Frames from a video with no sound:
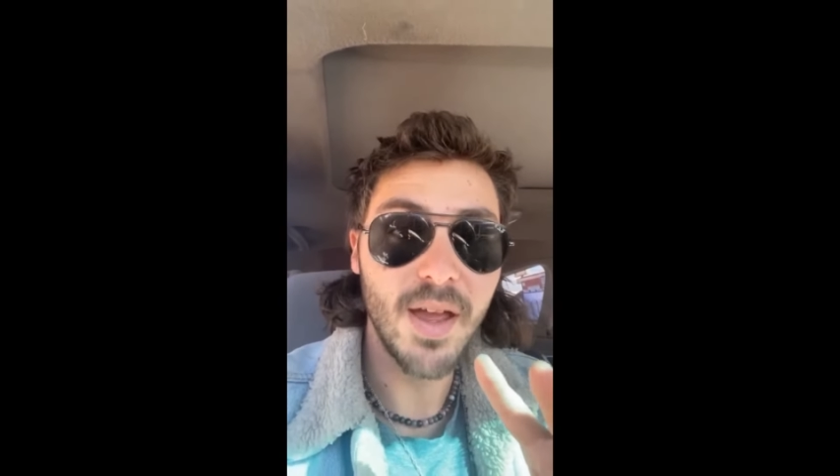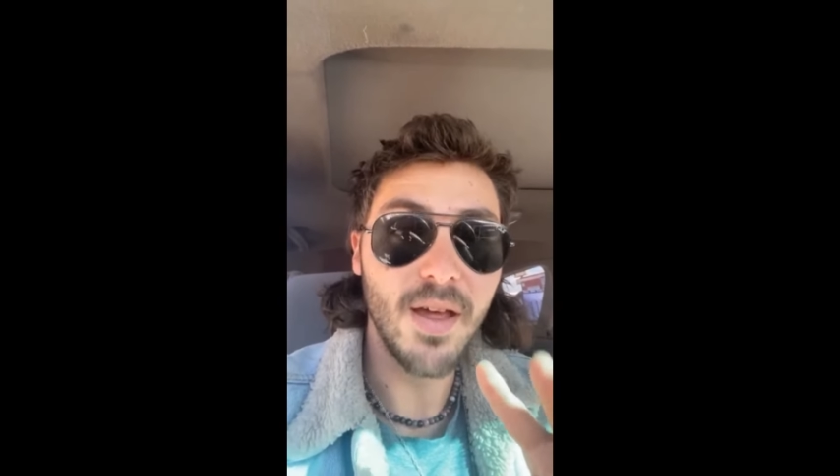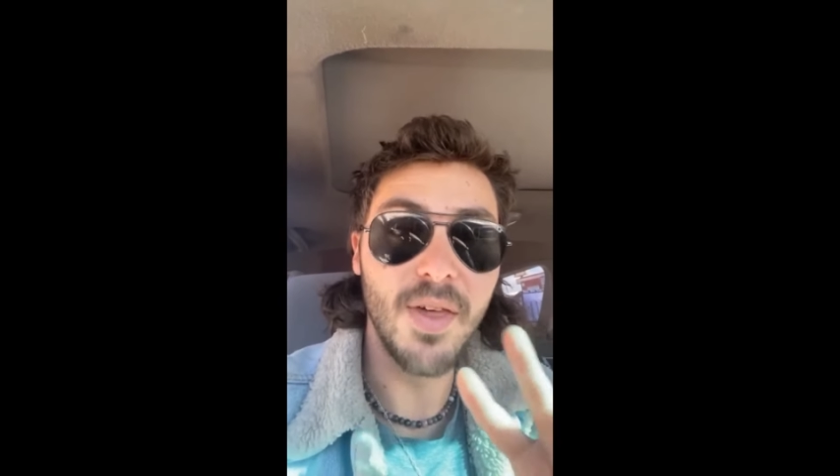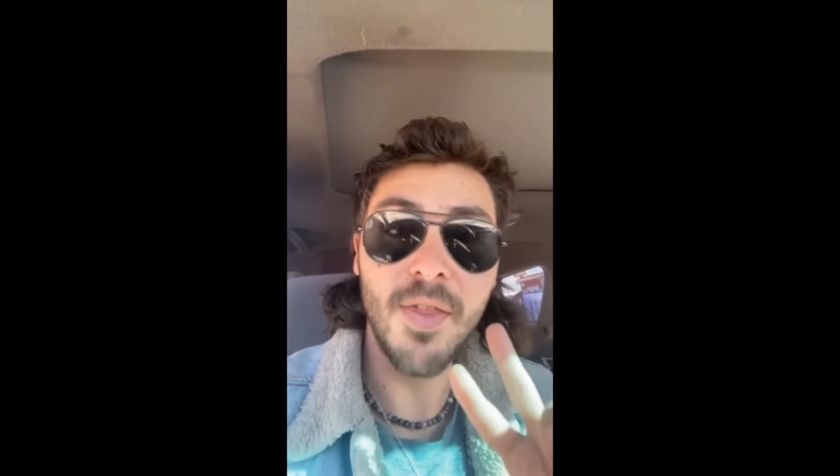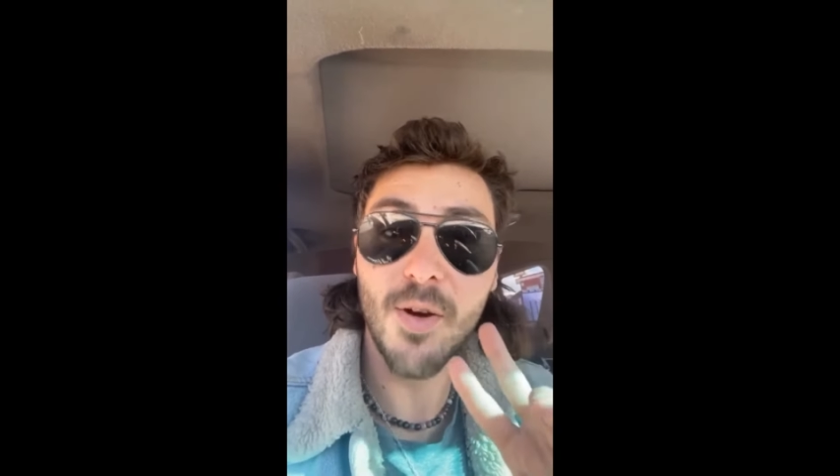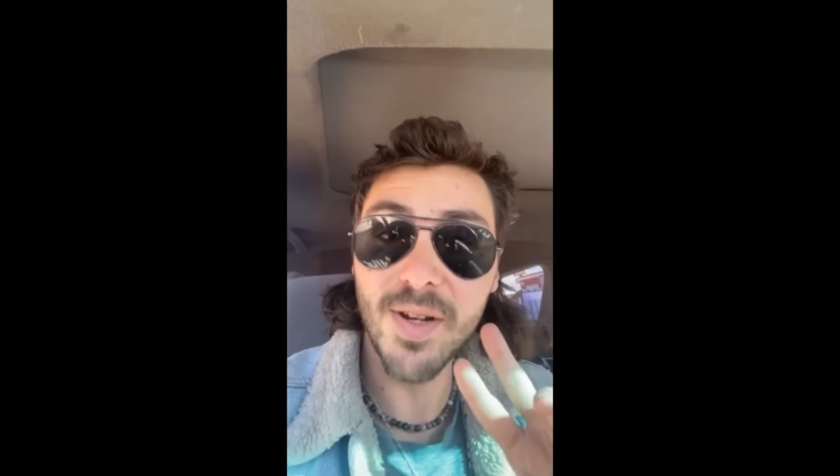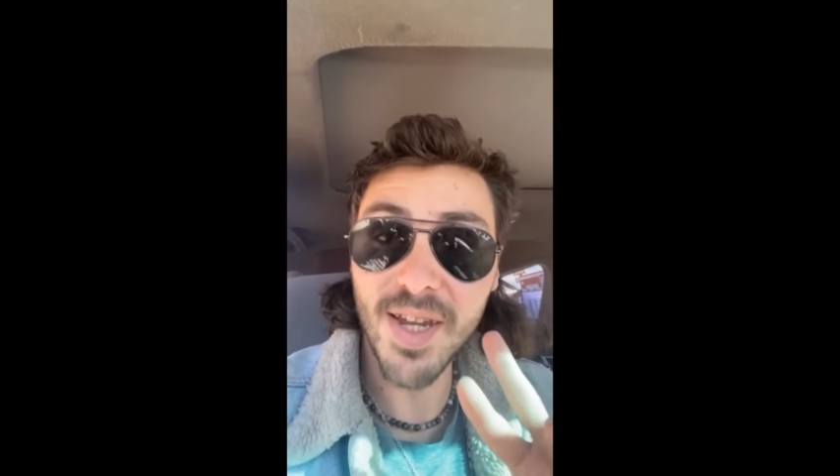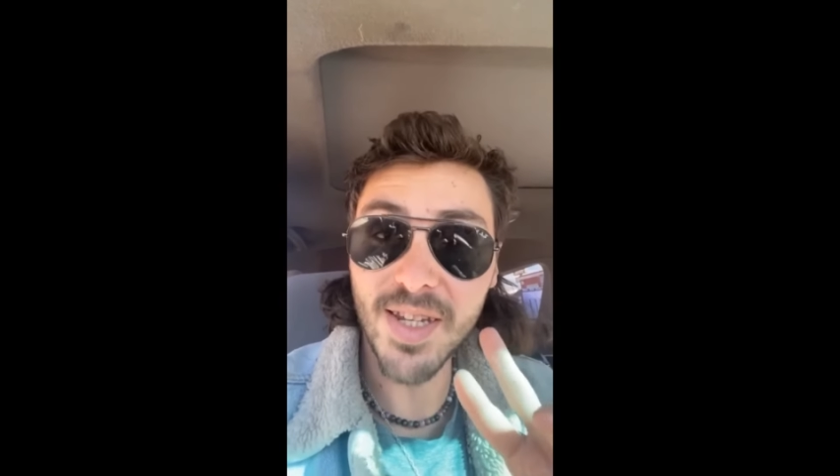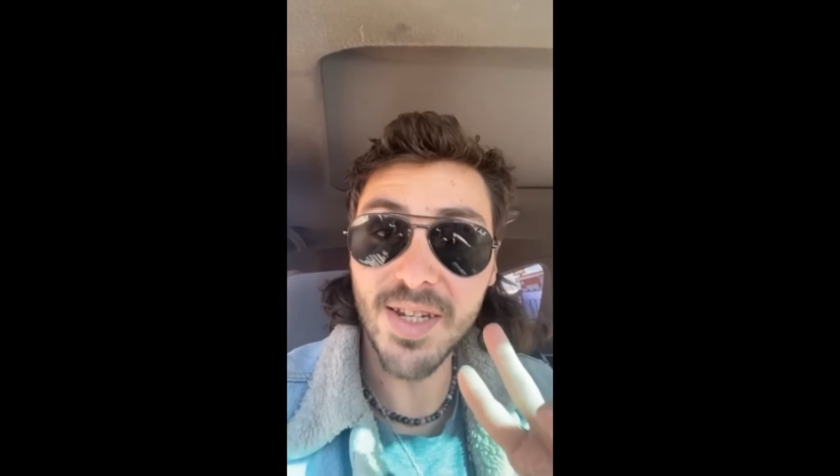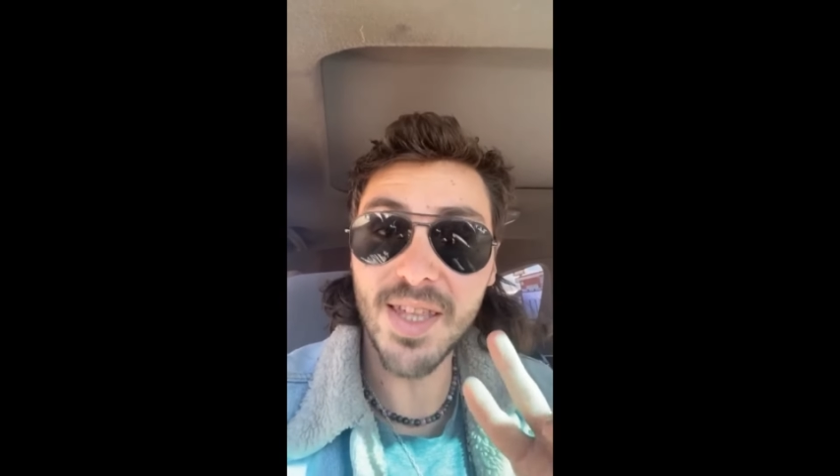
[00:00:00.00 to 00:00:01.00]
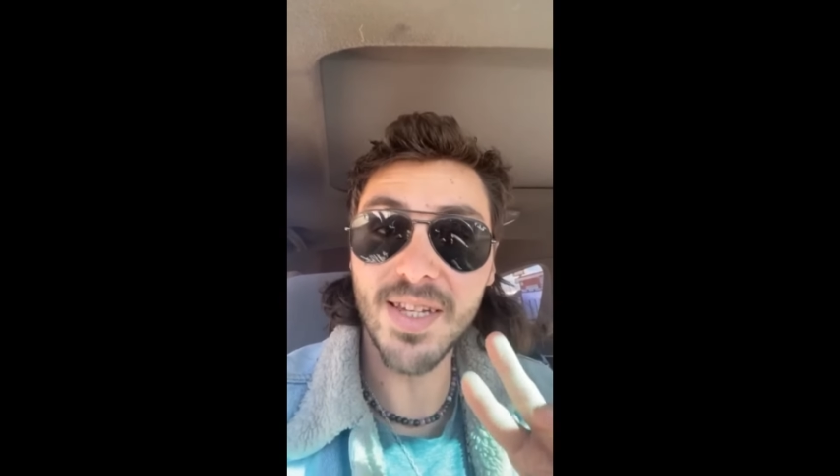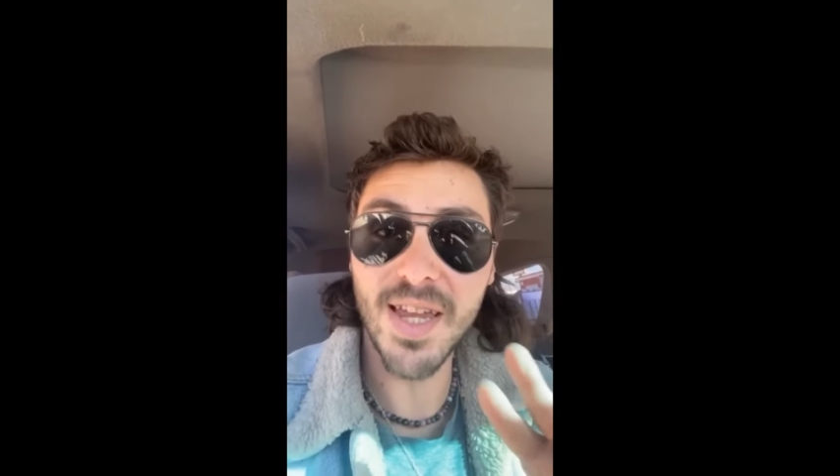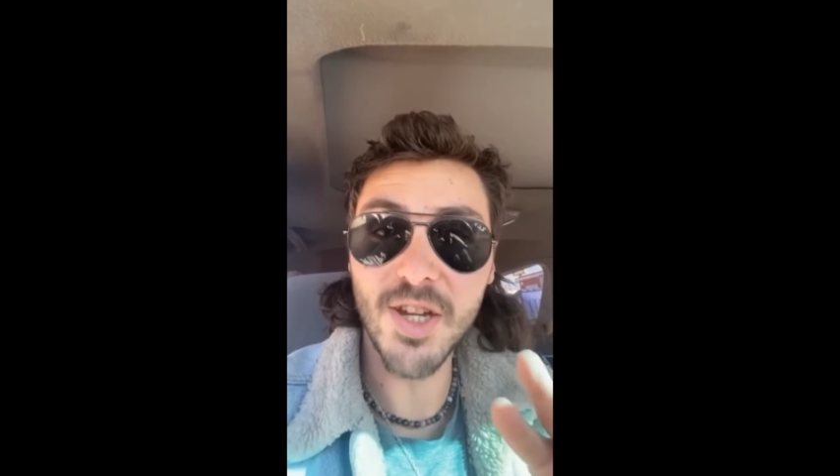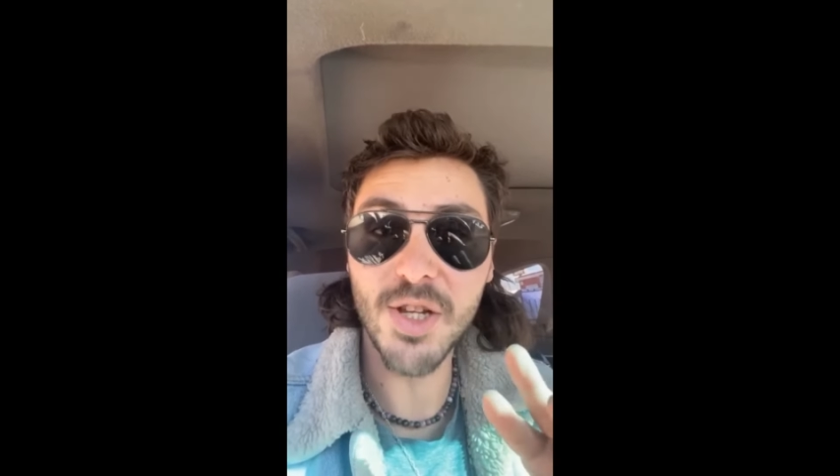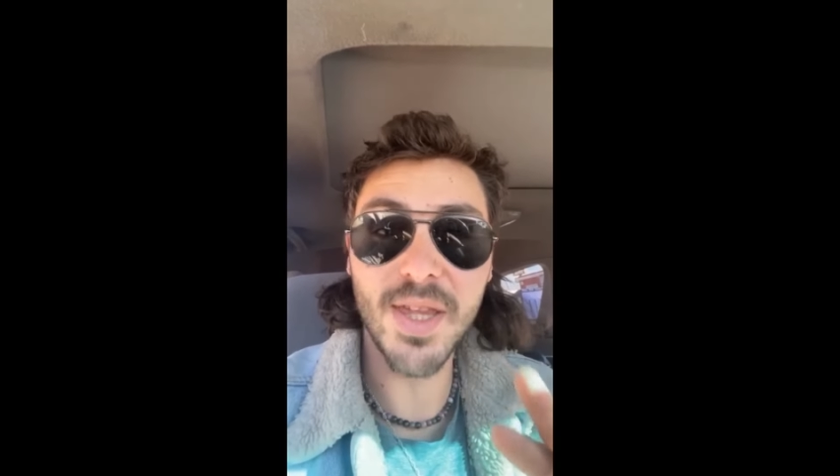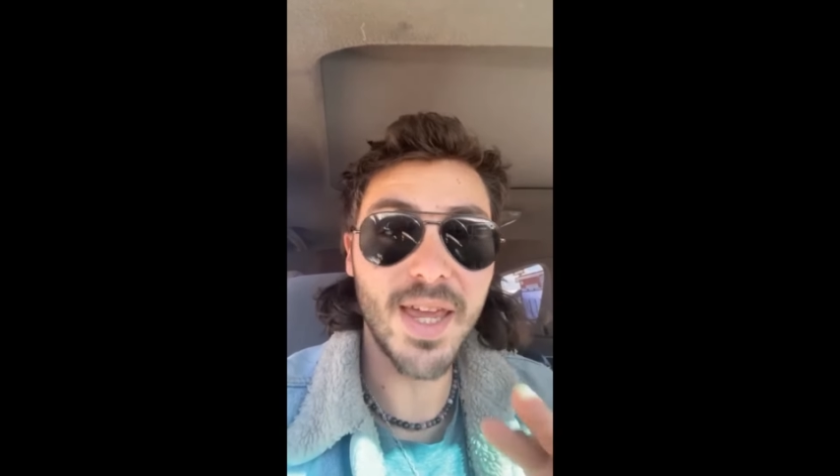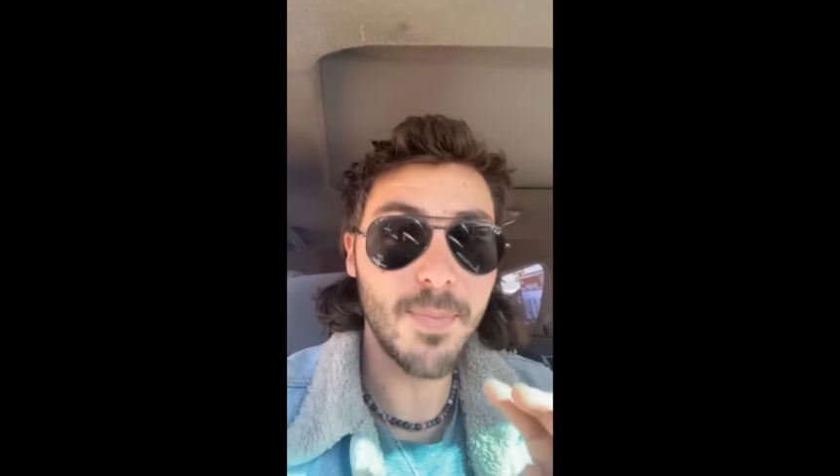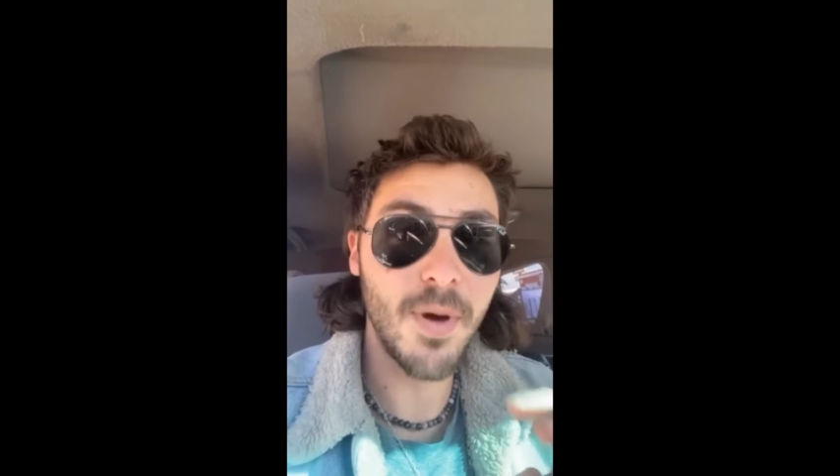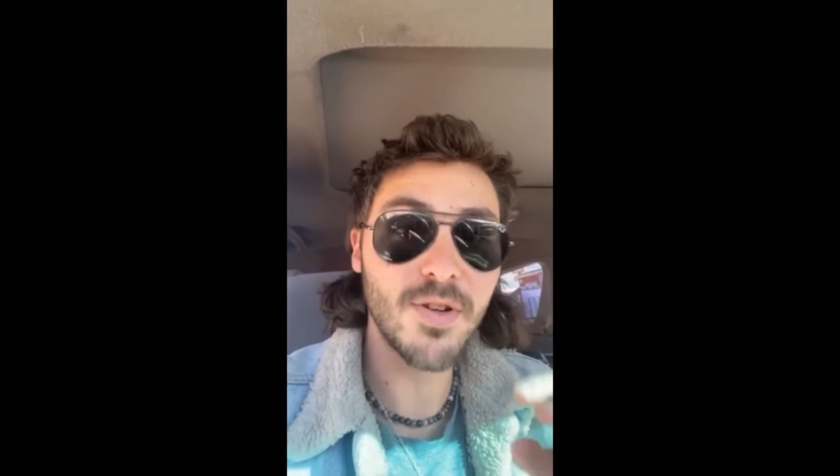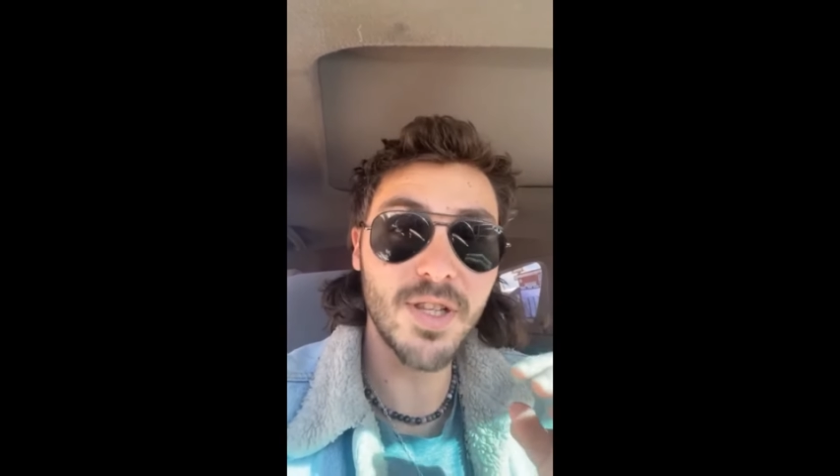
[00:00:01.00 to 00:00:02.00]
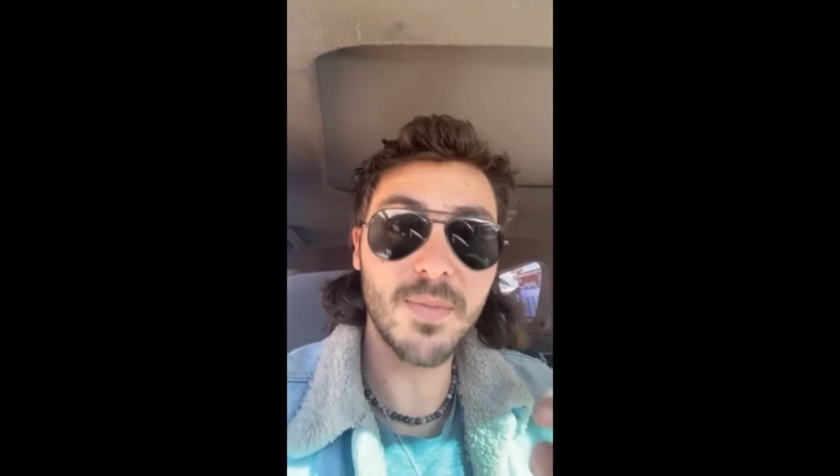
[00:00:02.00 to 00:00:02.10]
Then they're addicted to the attention they get posting